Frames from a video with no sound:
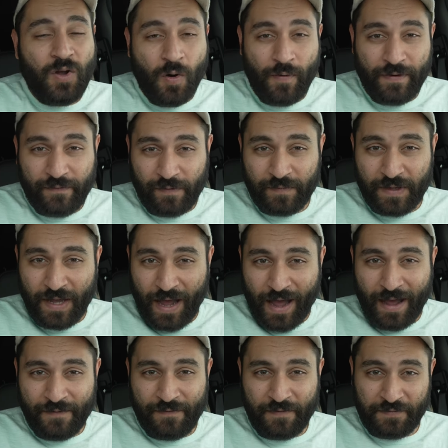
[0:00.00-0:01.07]
Going from the
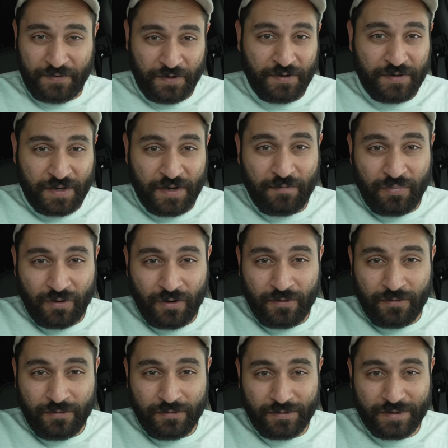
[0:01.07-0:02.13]
iPhone 13
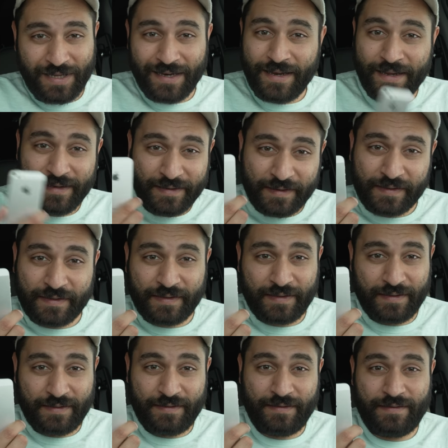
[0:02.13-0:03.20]
Pro to this